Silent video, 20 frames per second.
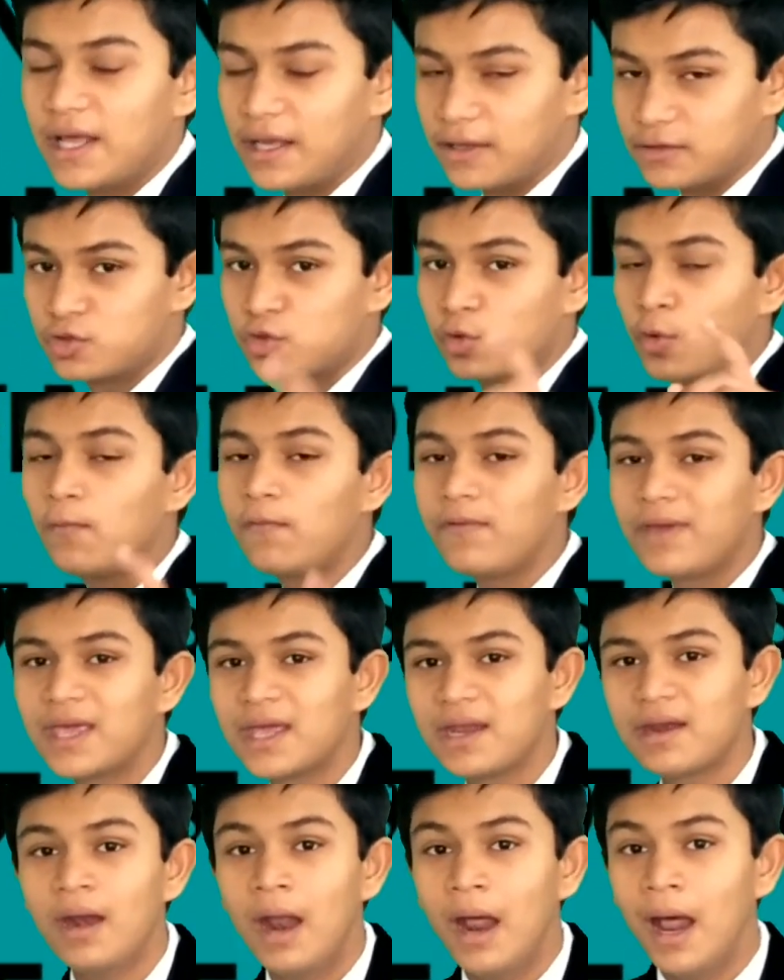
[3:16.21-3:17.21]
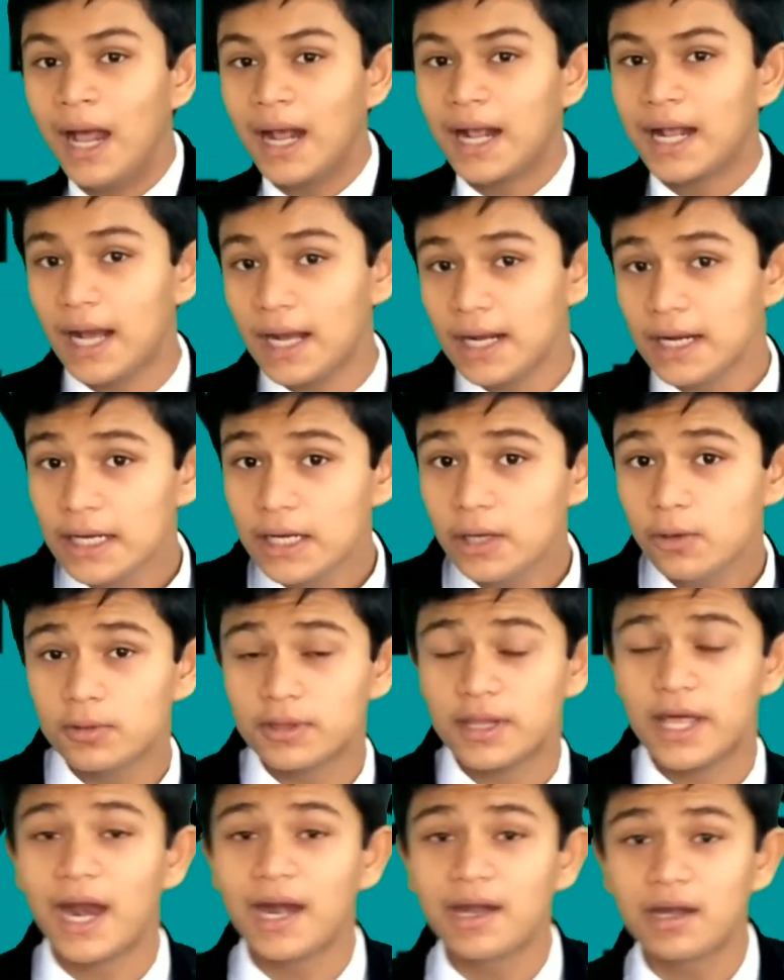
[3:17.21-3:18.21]
So we can conclude
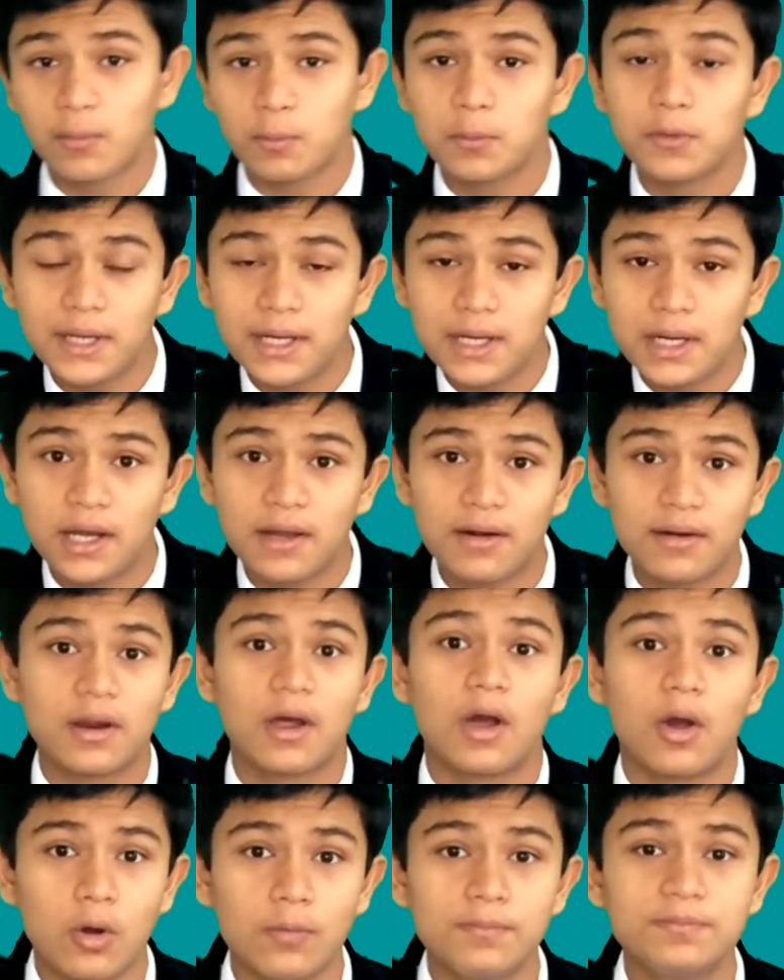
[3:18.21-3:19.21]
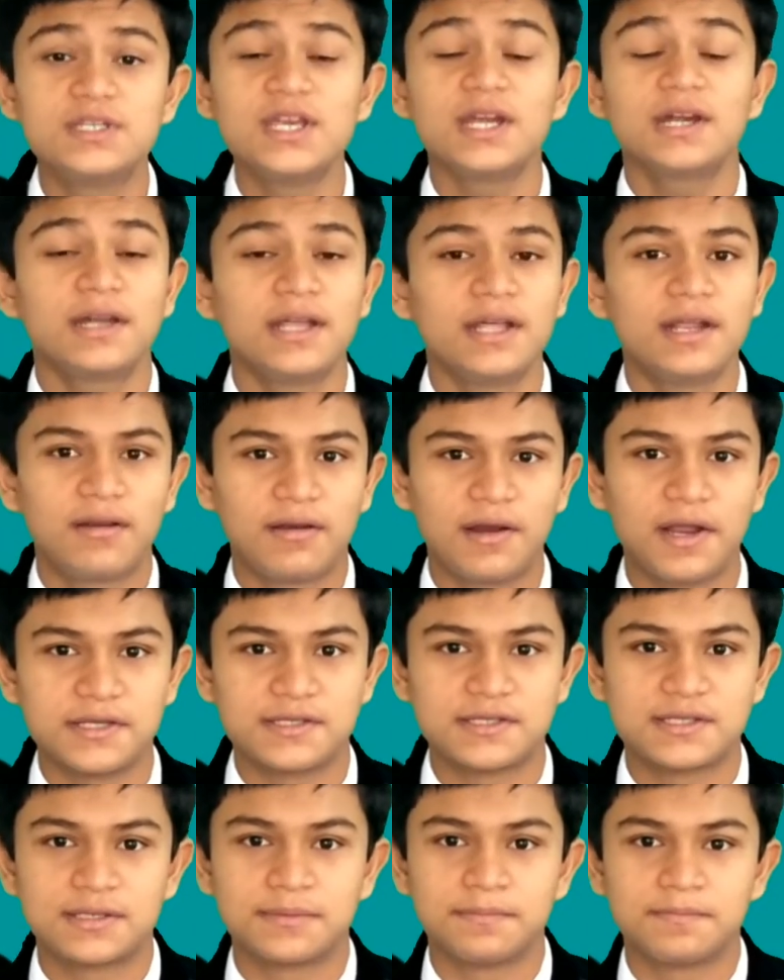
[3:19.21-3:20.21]
that when an object in
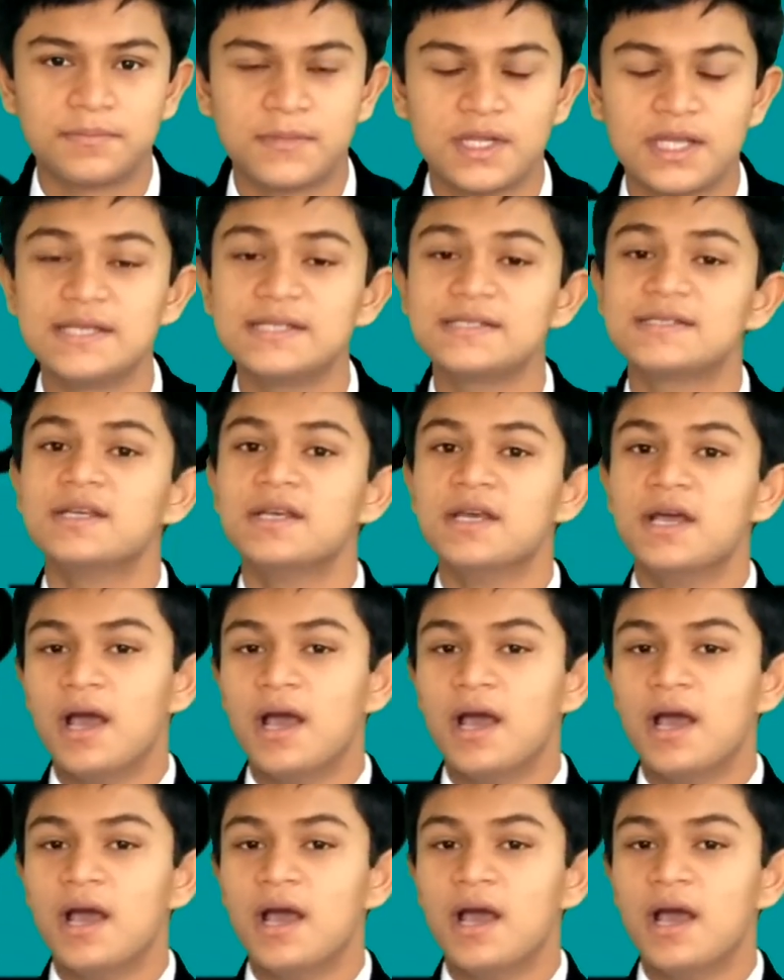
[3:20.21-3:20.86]
rest is